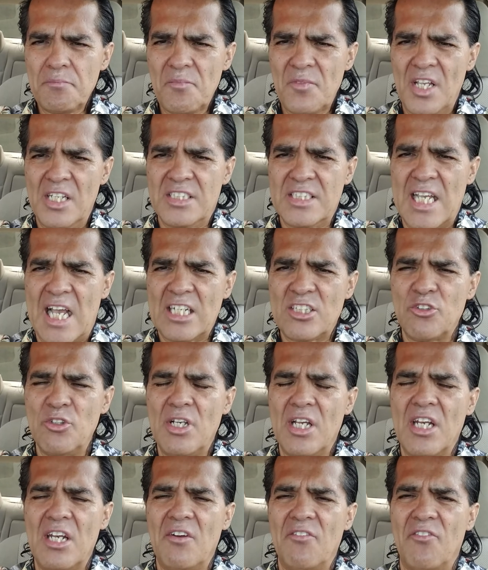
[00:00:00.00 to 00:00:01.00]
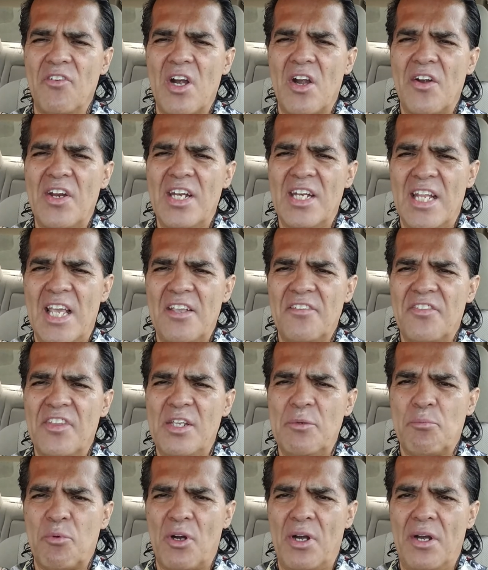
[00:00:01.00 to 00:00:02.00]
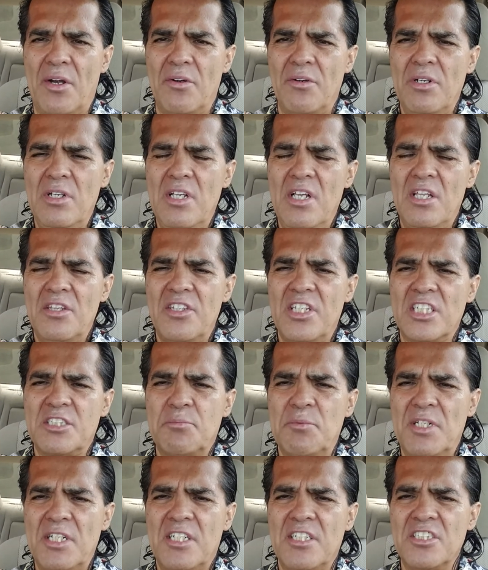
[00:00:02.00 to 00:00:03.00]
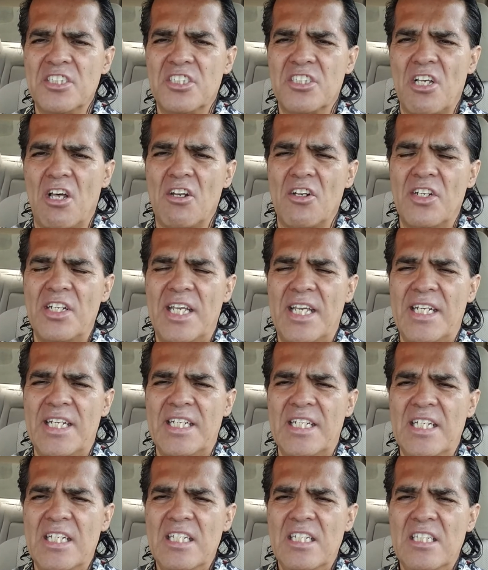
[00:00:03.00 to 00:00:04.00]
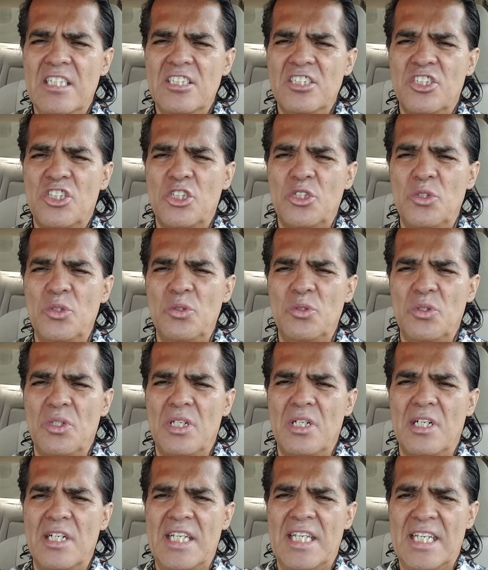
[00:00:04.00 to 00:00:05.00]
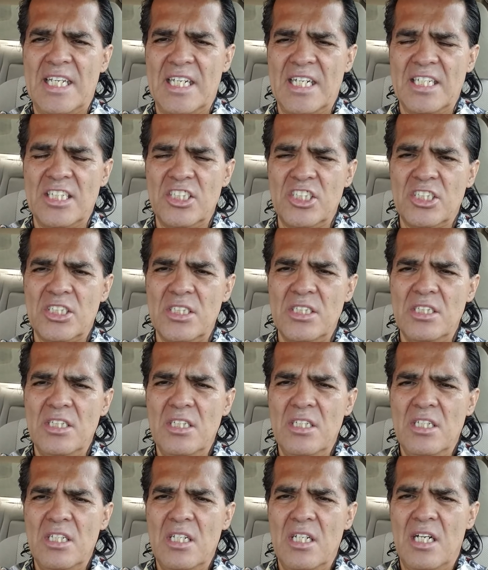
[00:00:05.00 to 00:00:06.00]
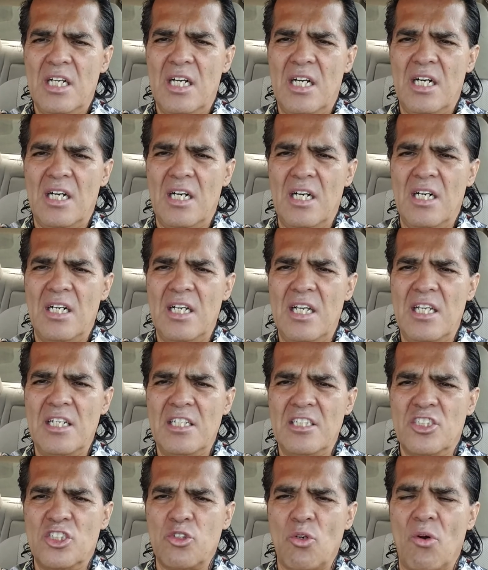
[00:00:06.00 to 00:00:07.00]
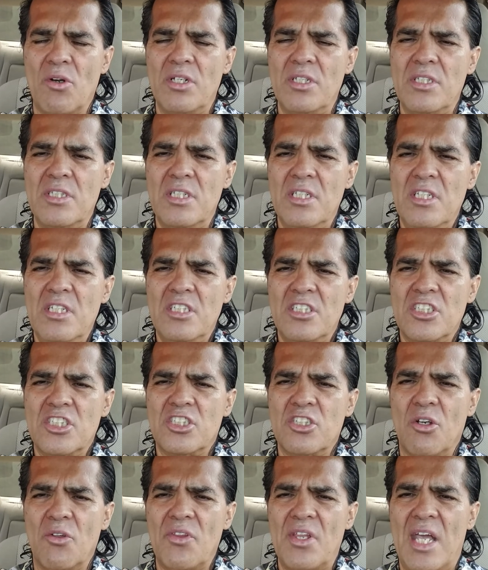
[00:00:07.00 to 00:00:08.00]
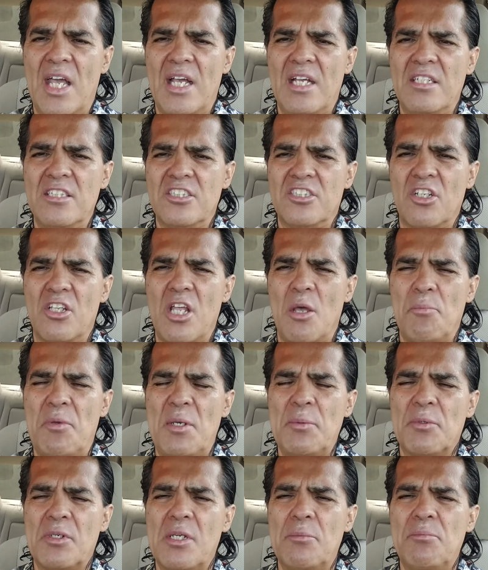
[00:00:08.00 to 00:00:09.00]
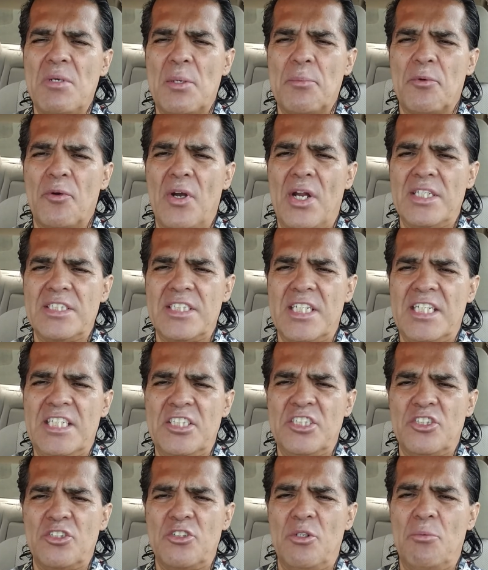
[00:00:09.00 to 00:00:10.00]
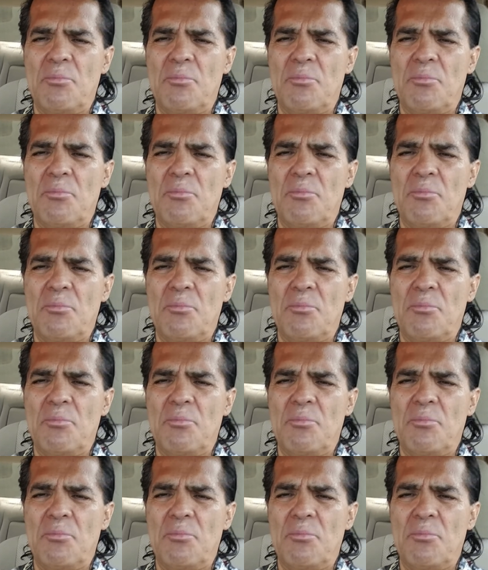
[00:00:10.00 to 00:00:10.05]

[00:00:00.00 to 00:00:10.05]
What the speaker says: It's actually a very lengthy prayer that's been consolidated to English and shortened so that people can memorize it easier and